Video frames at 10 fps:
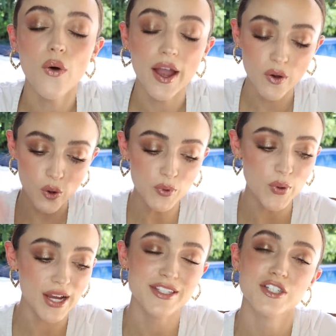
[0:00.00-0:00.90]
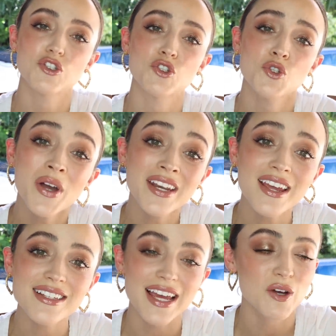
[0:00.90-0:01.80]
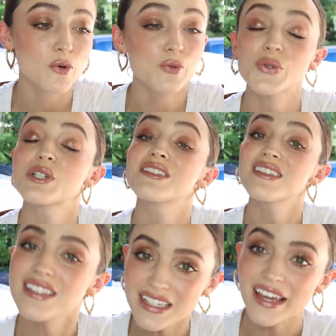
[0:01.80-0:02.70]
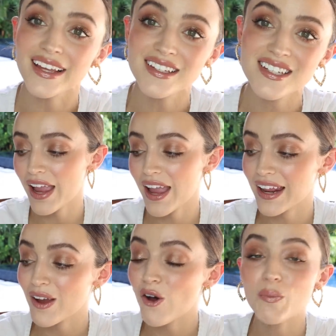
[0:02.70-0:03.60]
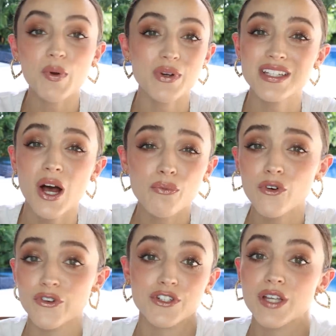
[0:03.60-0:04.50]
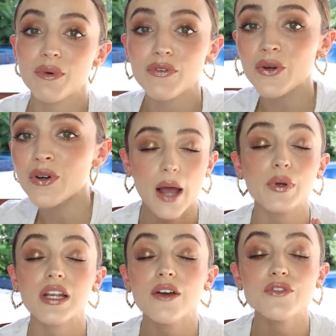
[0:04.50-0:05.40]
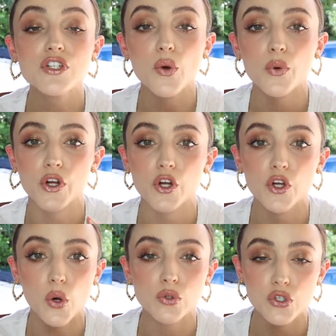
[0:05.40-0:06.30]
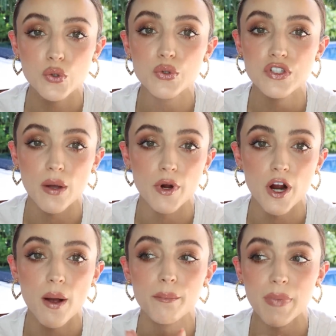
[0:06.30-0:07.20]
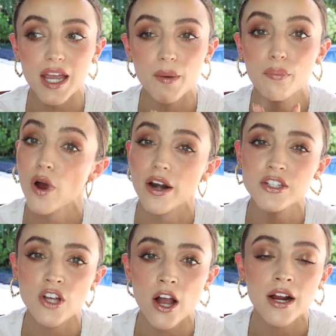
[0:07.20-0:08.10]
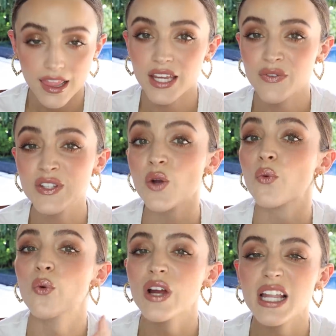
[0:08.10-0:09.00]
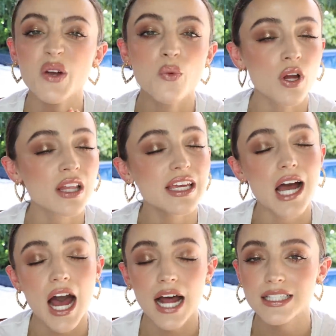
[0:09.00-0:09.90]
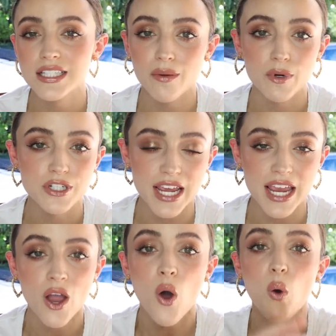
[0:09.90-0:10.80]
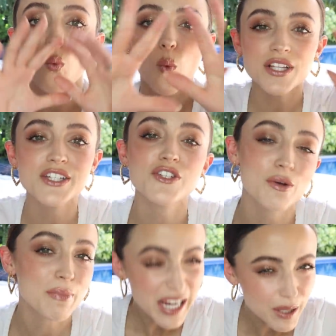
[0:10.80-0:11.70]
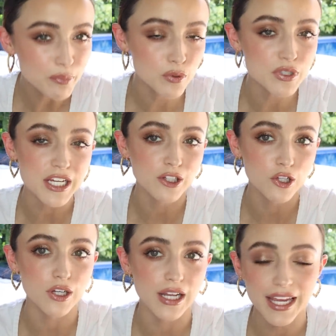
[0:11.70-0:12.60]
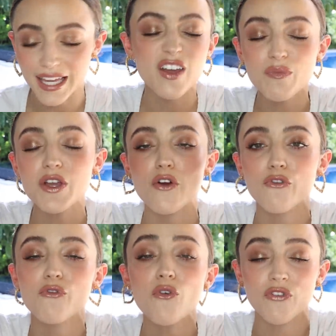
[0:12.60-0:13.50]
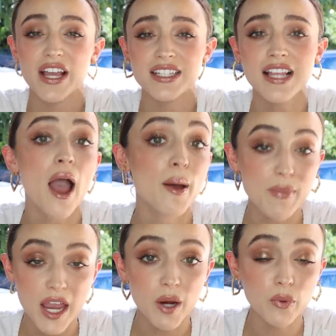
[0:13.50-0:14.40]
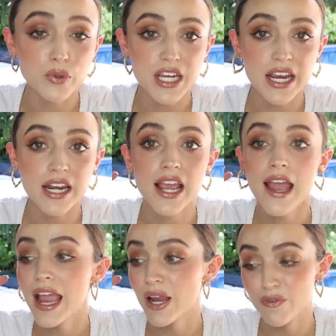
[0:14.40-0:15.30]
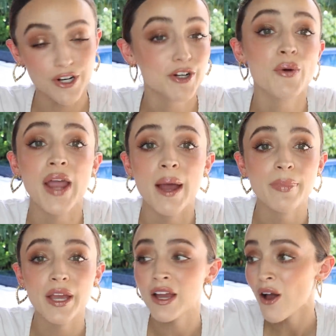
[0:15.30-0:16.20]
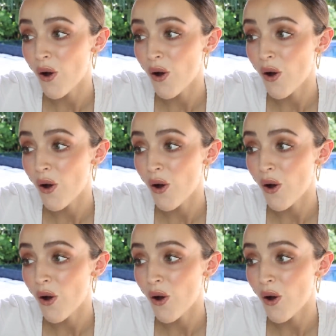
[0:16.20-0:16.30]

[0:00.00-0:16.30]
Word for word: I hope you guys enjoyed it. I hope you could see it. And I hope it was helpful for some of you. would love to know what your go-to summer makeup products are. Like if it's a really, really hot summer day, what does your makeup routine look like? Give me your full face makeup routine if you're gonna go camping.